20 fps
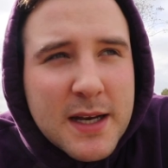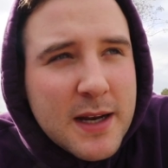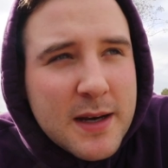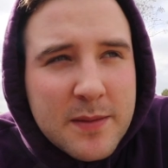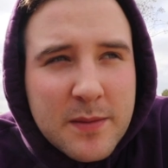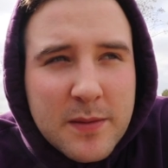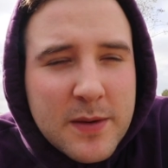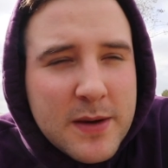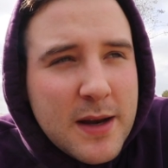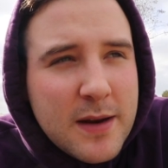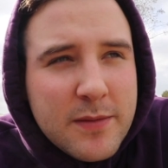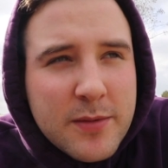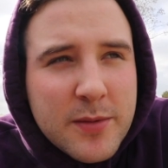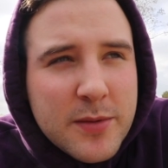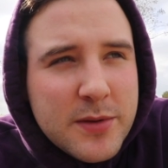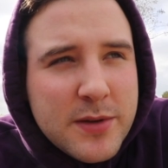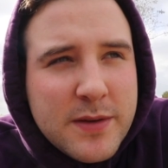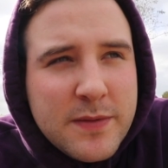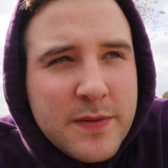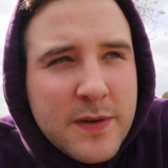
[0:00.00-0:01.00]
I, we never
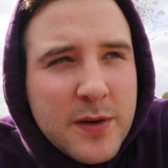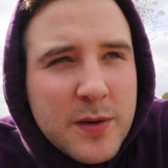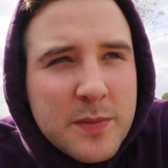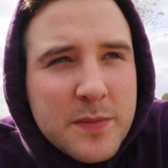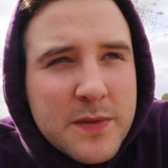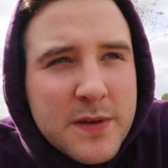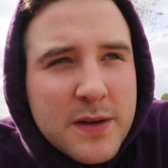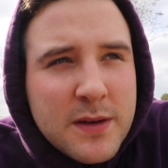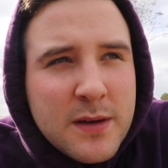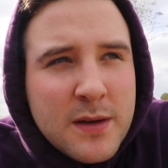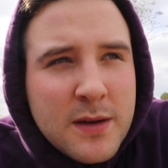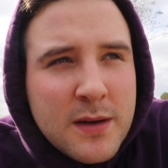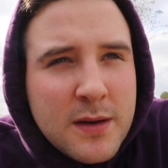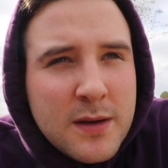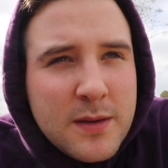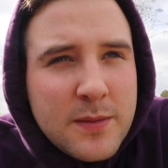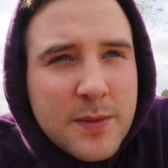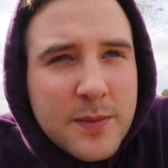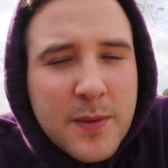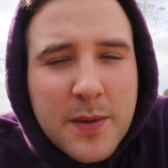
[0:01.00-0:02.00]
really filmed
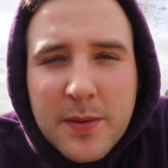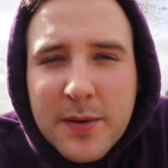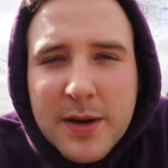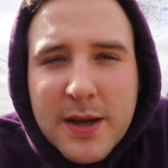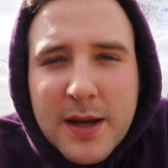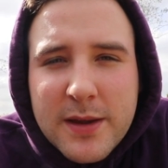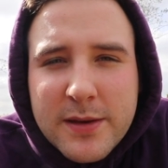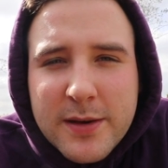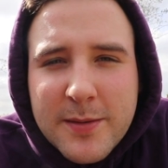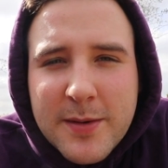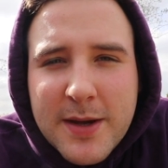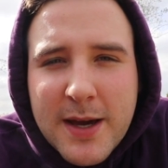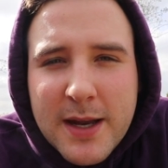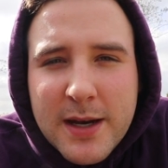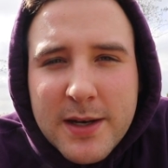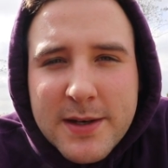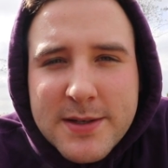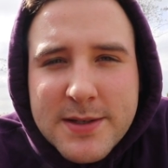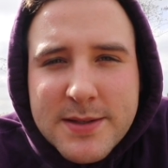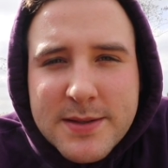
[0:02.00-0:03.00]
when we were together. We
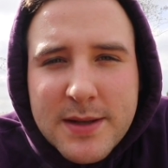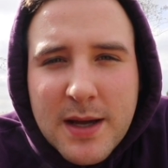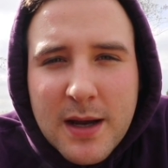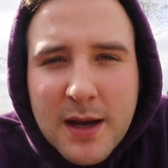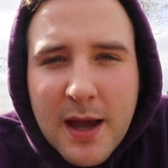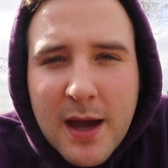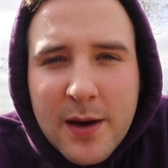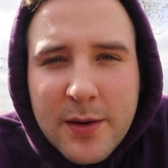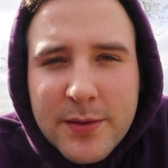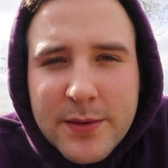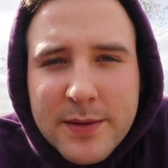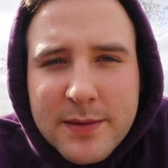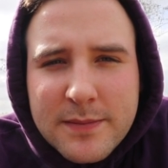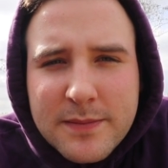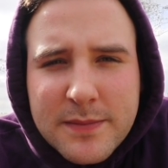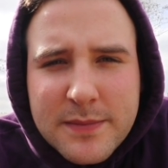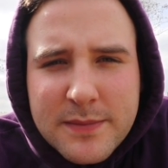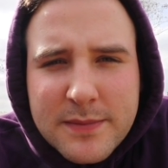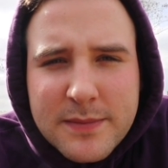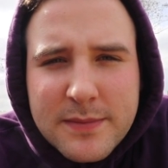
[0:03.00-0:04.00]
kind of just hung out and
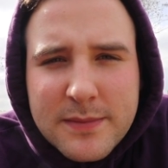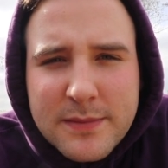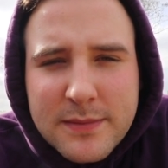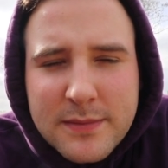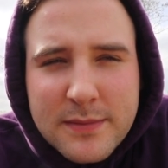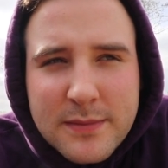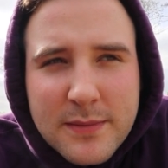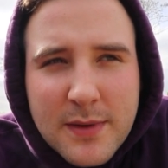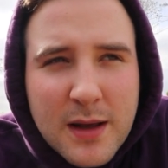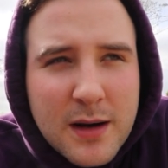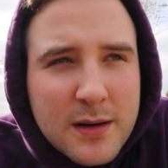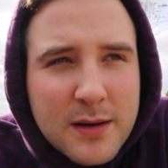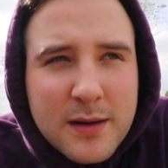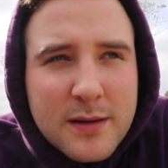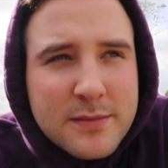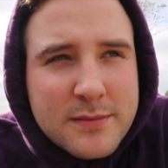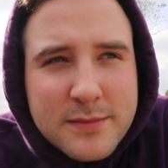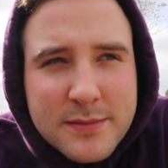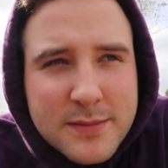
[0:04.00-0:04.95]
I don't know,